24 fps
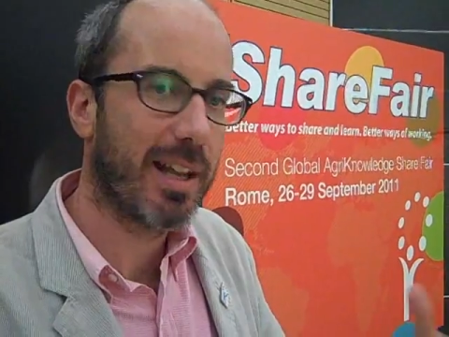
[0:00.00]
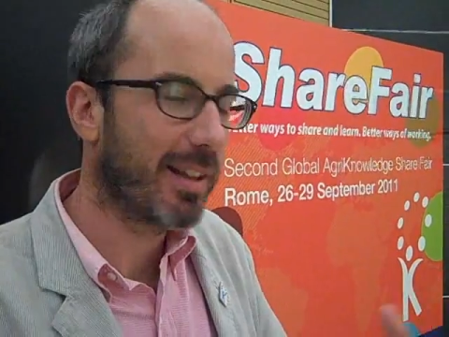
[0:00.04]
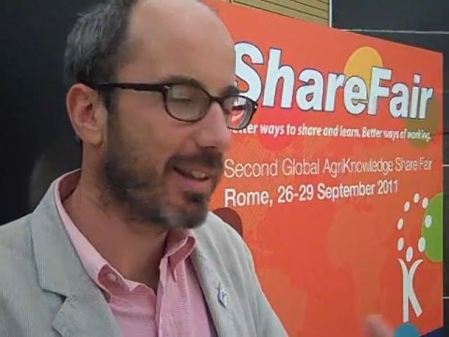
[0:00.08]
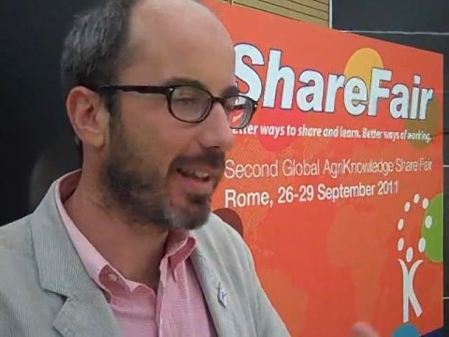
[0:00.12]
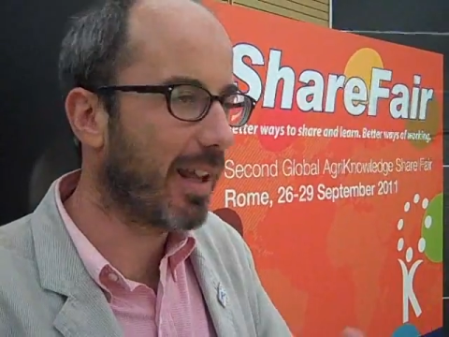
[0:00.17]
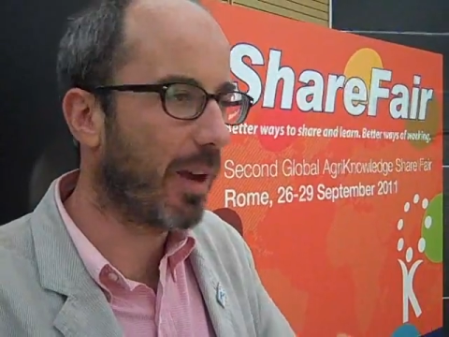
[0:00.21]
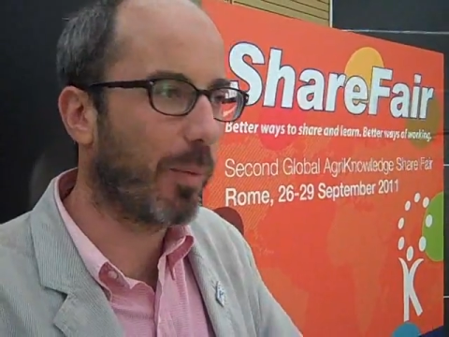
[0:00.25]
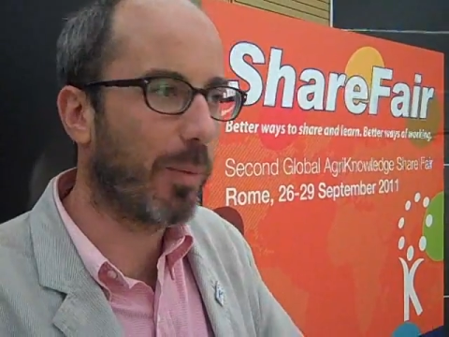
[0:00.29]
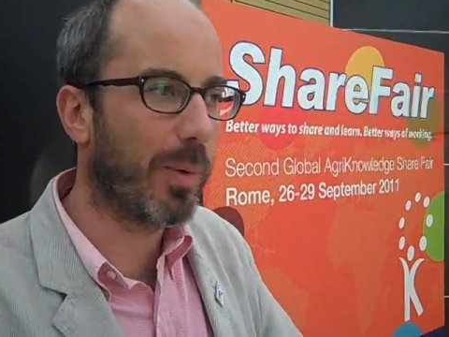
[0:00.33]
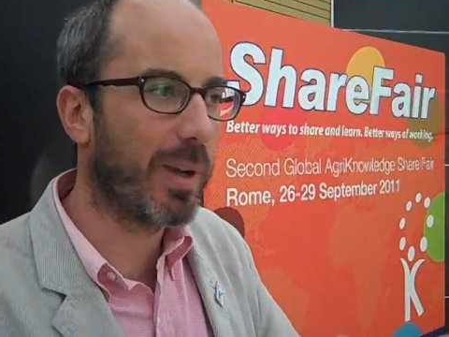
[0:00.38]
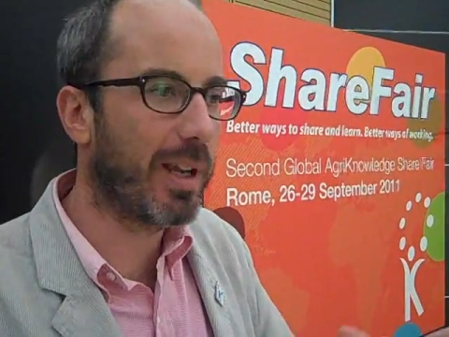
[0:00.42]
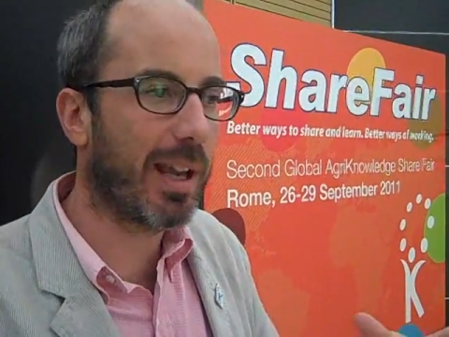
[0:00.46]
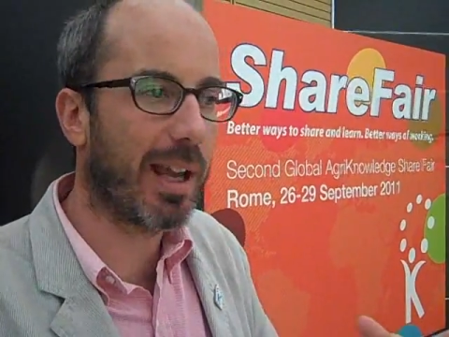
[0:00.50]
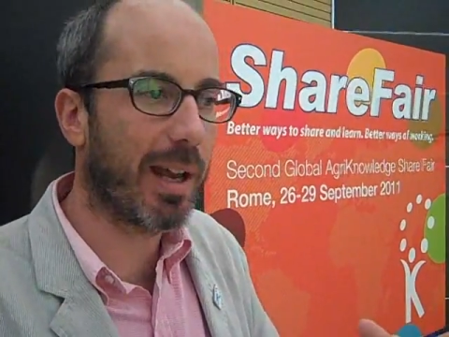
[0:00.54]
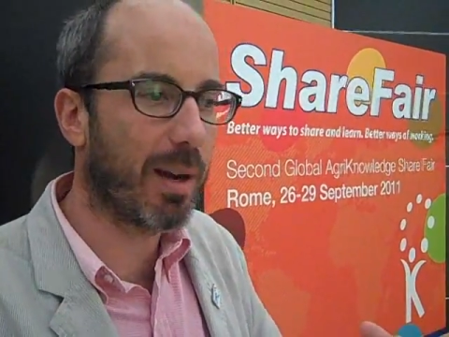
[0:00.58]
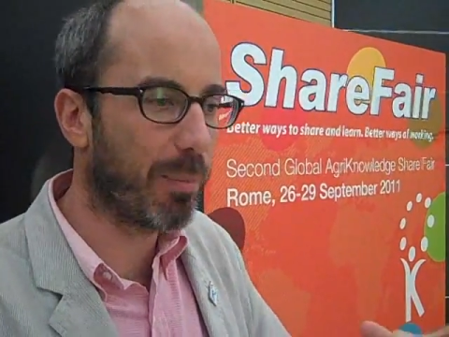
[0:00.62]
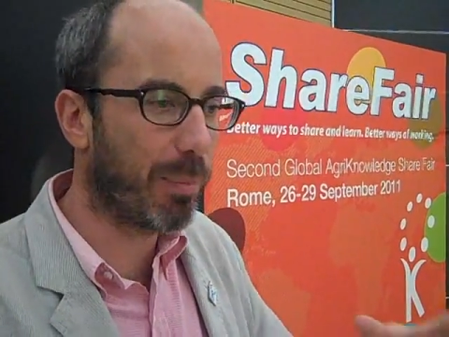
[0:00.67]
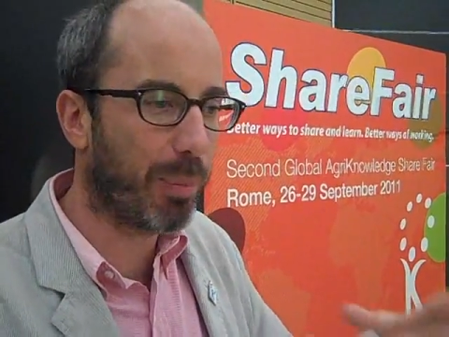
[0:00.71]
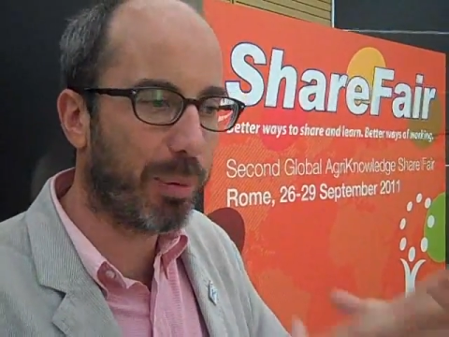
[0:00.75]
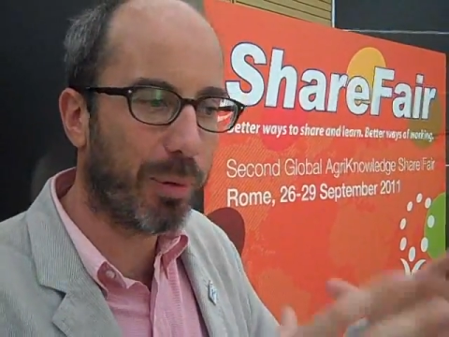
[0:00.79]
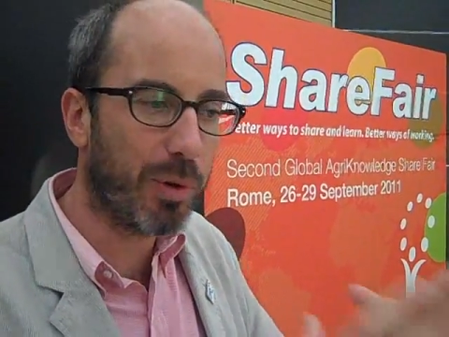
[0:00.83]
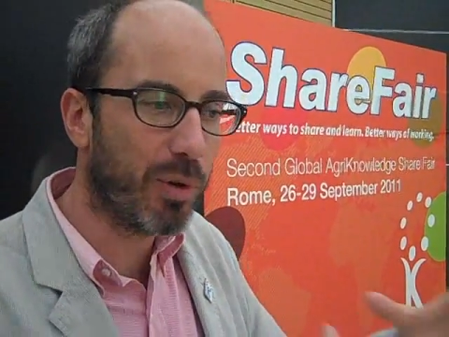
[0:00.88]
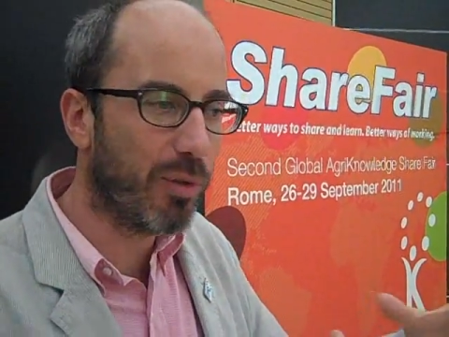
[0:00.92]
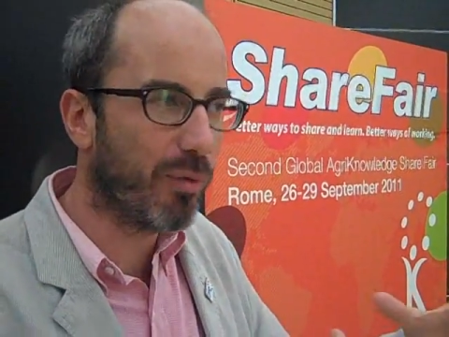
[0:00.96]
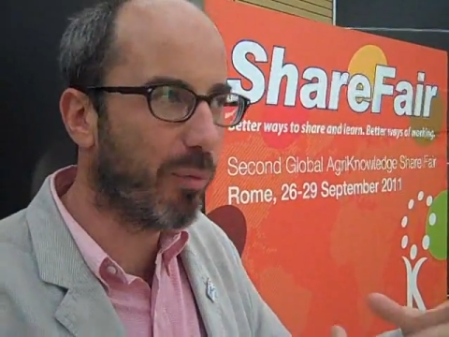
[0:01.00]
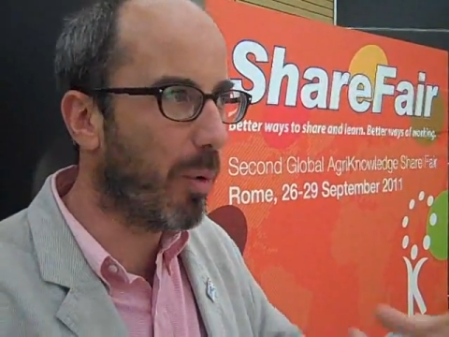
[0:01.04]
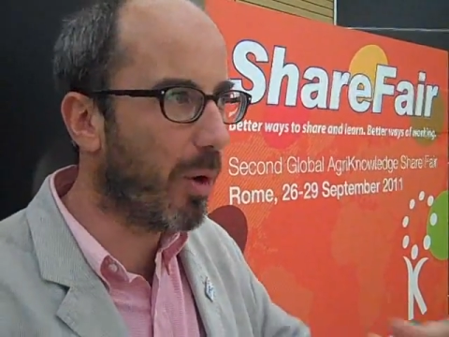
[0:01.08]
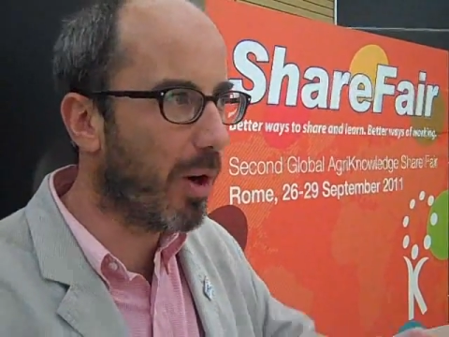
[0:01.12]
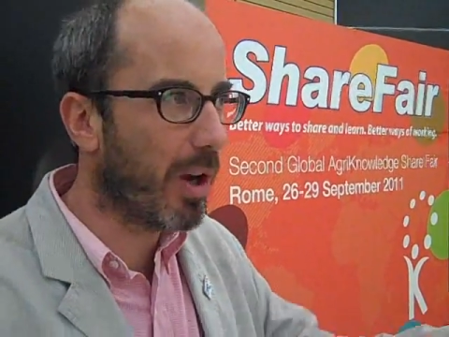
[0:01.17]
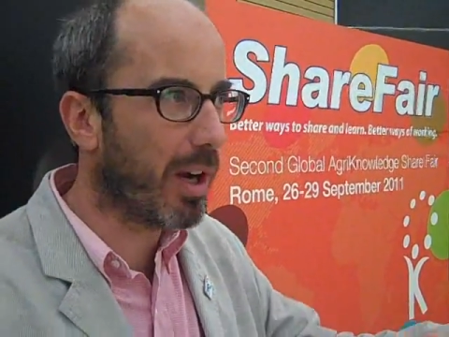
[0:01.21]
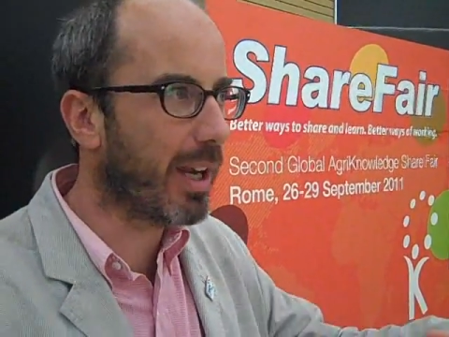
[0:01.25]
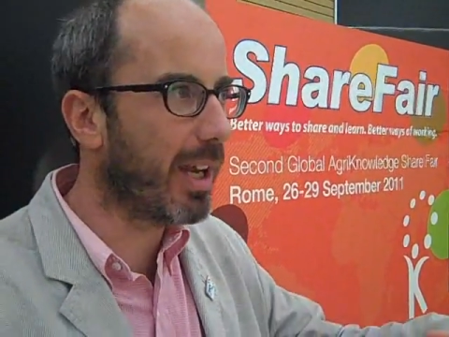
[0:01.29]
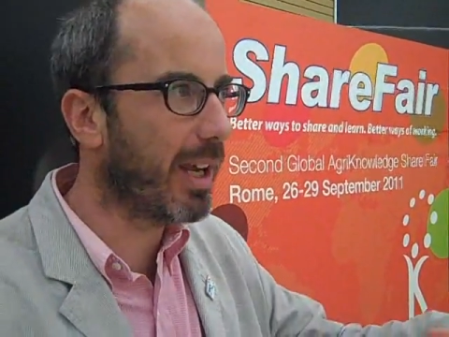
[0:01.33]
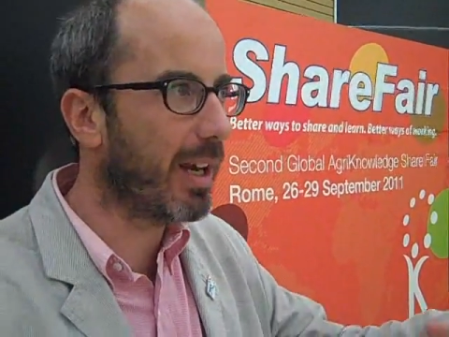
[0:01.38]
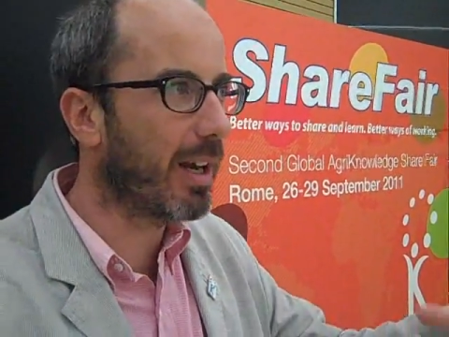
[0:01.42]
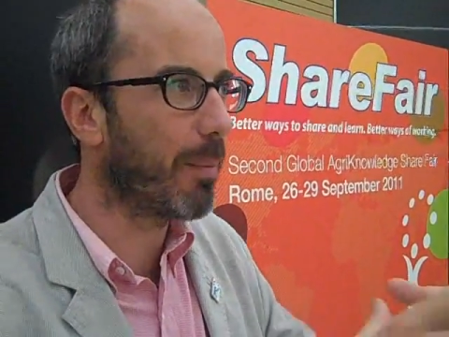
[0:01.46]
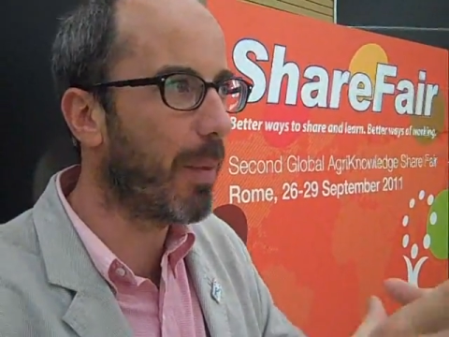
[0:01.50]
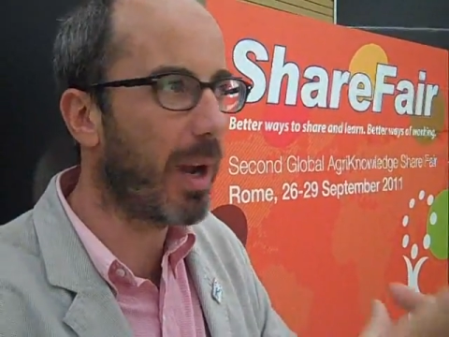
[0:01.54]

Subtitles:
that we can prove work in a